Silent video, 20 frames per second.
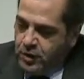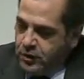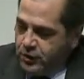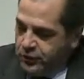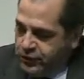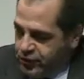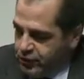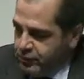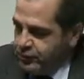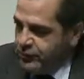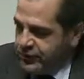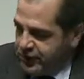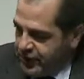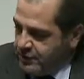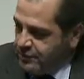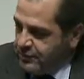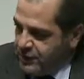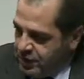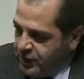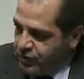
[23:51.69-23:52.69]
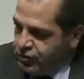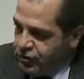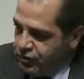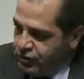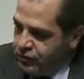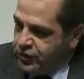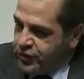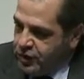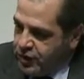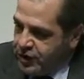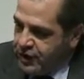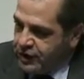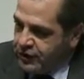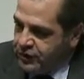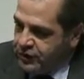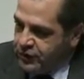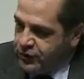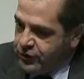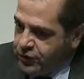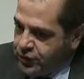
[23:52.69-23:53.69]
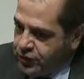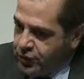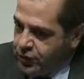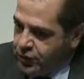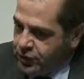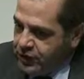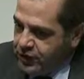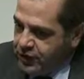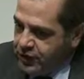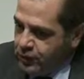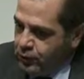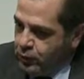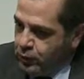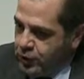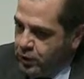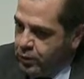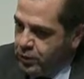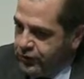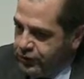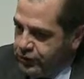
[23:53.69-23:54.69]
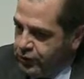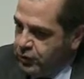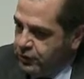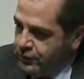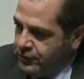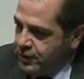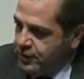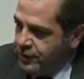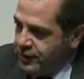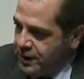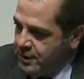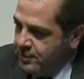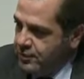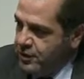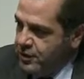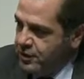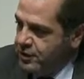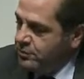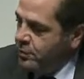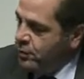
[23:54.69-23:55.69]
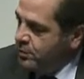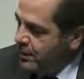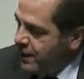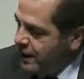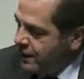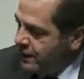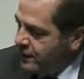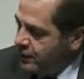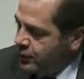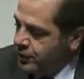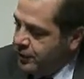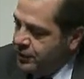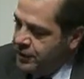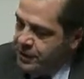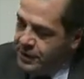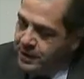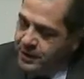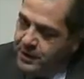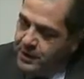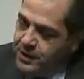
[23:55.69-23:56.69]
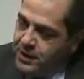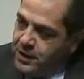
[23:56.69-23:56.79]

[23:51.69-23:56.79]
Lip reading: Some issues connected to security, we are resolving them in the mobile arena